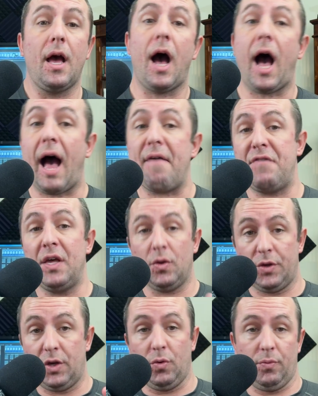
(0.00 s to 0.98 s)
I feel
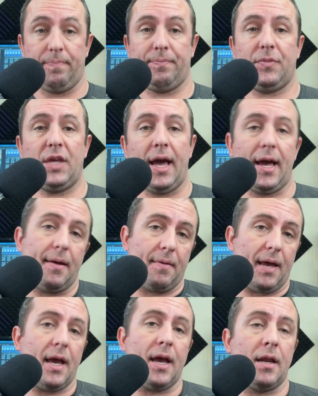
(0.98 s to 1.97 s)
you, okay?
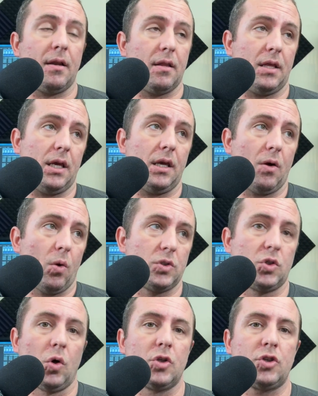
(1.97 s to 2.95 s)
And the old
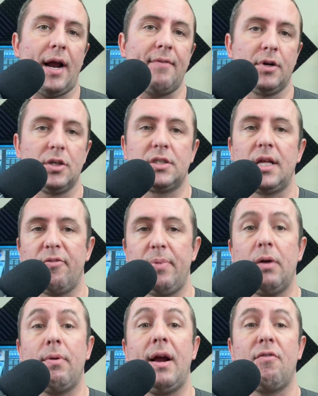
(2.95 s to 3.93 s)
school drivers that have
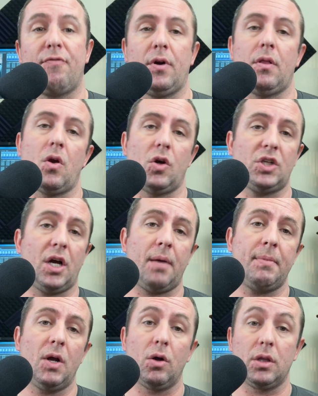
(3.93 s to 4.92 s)
been around for a long time
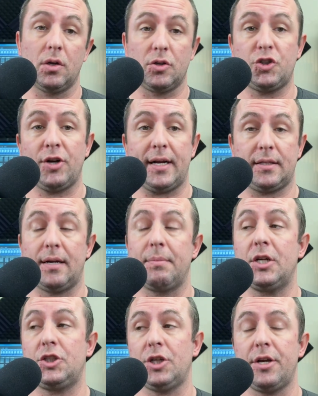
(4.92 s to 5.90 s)
know a little trick that I'm going
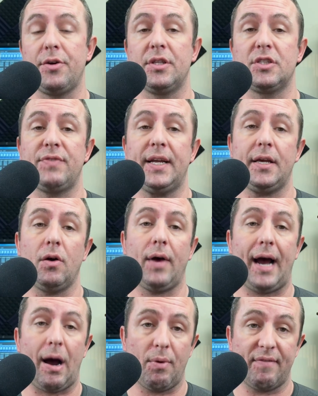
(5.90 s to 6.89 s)
to show you in this video.
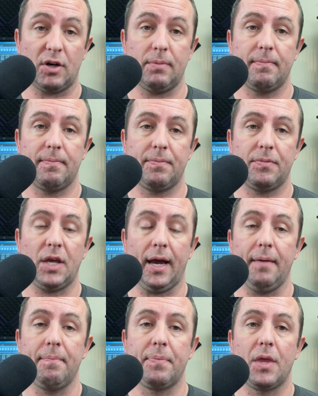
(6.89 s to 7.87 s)
However,
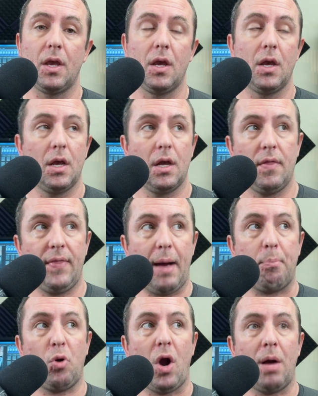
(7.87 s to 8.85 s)
okay,
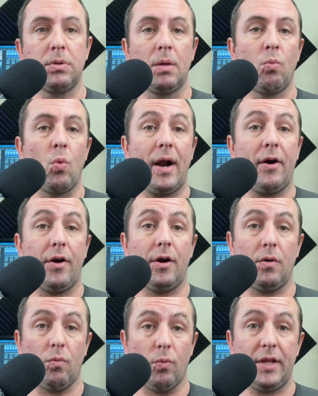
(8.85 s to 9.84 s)
that problem where
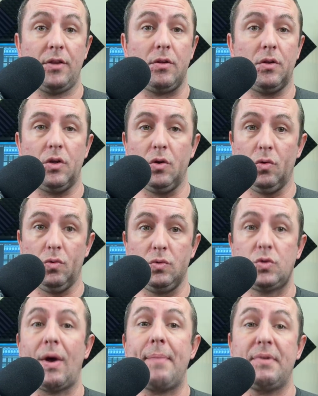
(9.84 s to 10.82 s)
when you
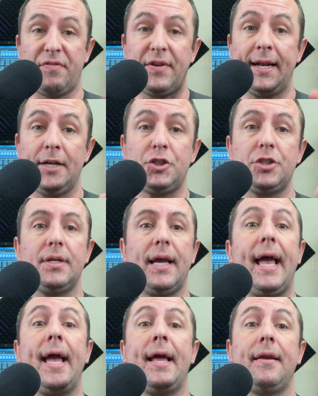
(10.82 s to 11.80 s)
swipe to finish
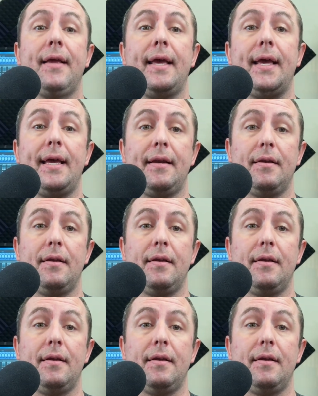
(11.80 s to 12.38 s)
and it